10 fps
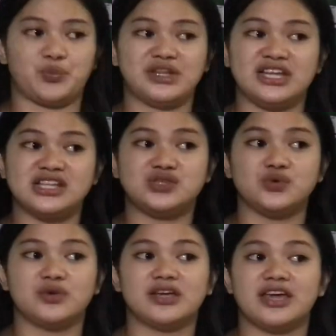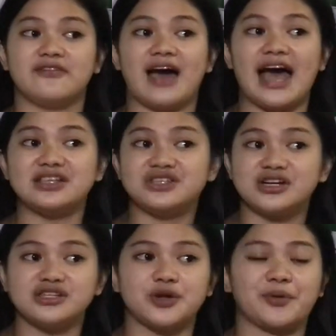we need to give
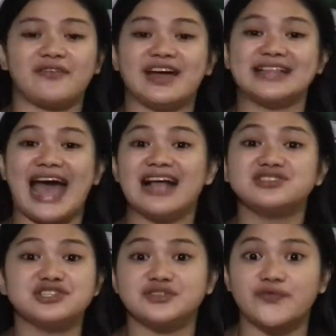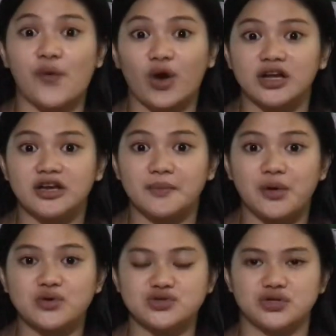answers or provide answers for in the
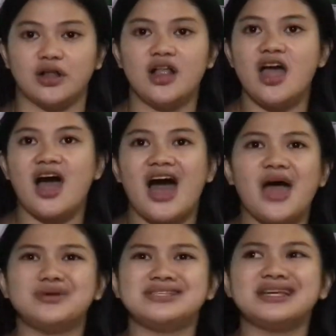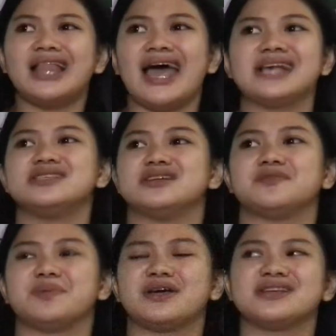module. I was still
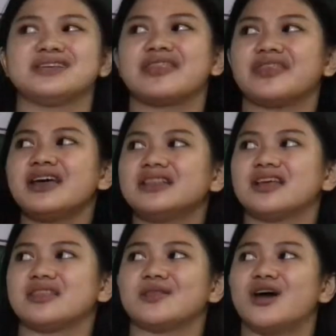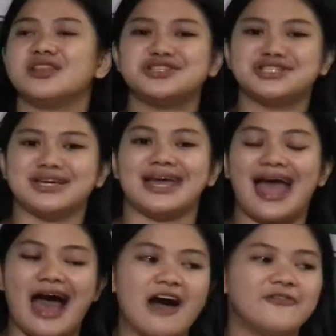hesitant because I think that the knowledge that I
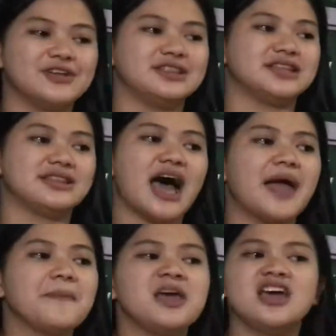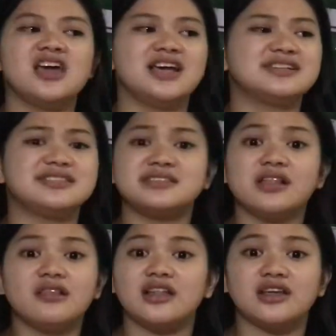have at that time is
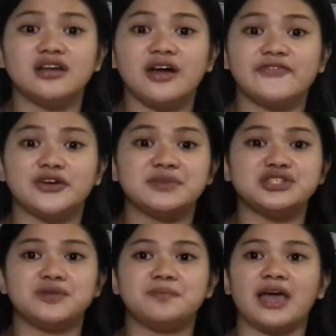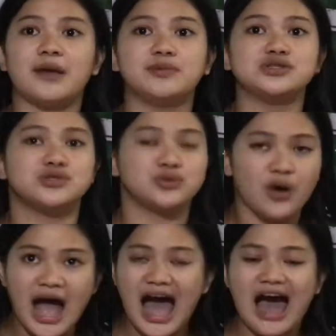still not enough for me to be able to
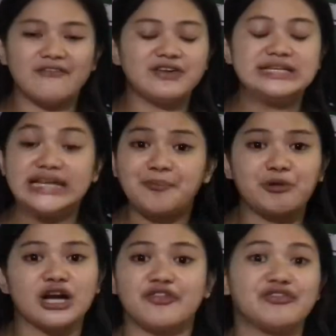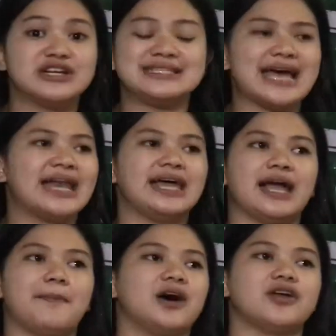have a deeper understanding
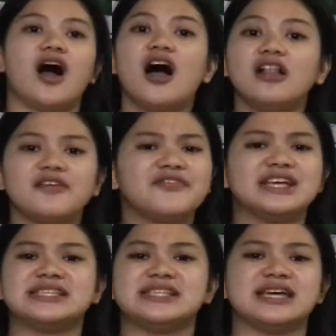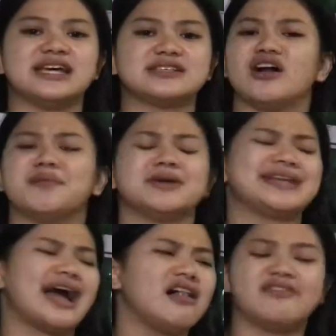about all of these things, all
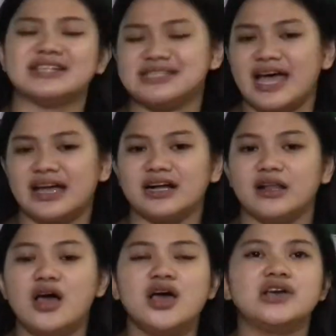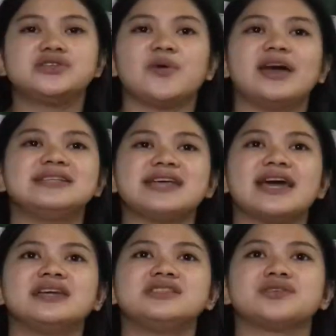about Calvin cycle. So I
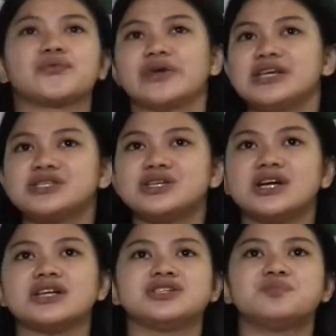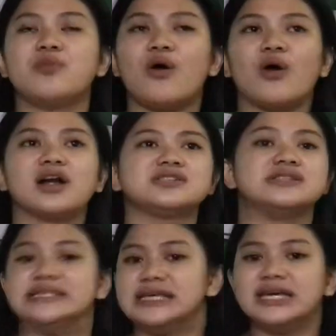decided to research more, to
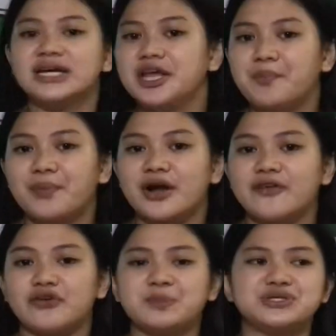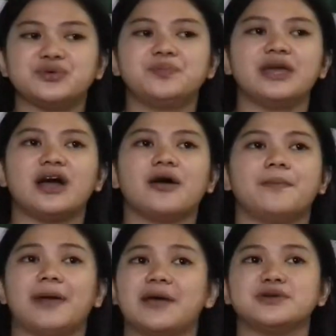dig deeper, for me to be
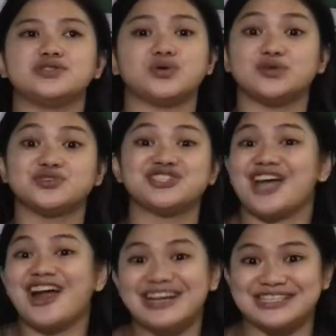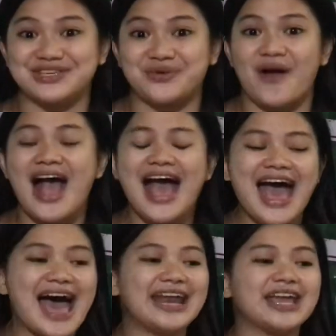able to also share it to you.
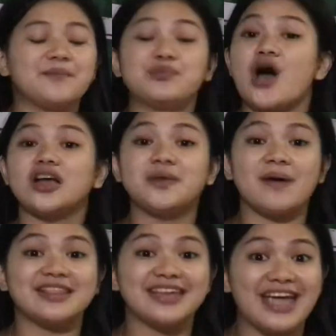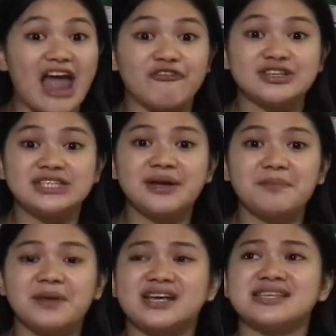And I am documenting everything
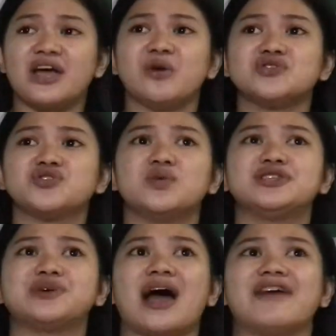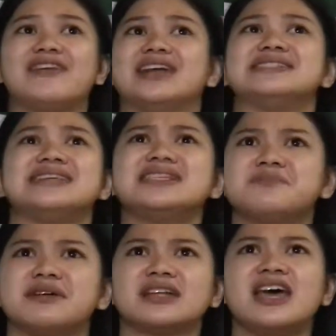because I also want to have an
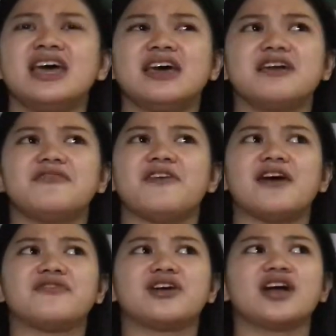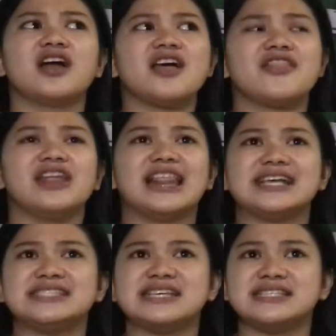assessment if ever the
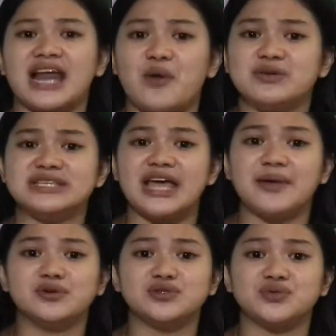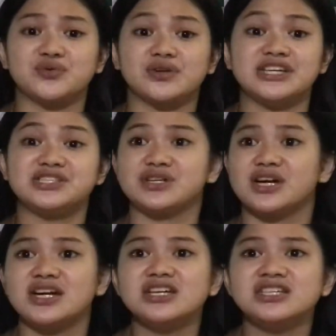lessons that I was able to
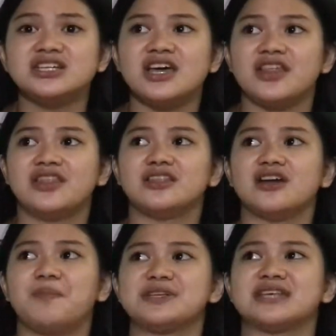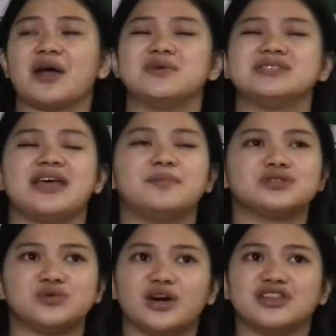research, the topics that I was able
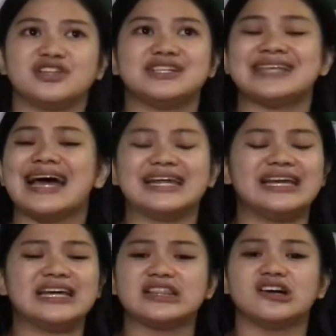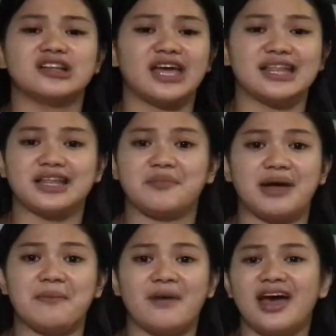to understand and inculcate in
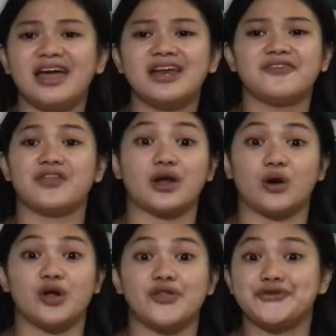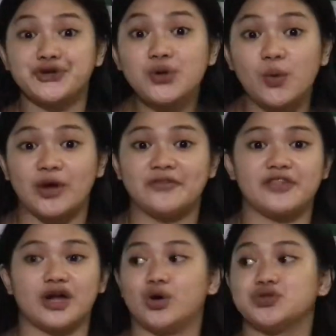my mind, if they are all true, if
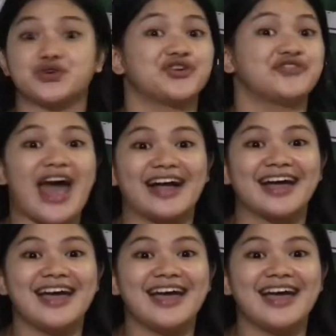they are all correct.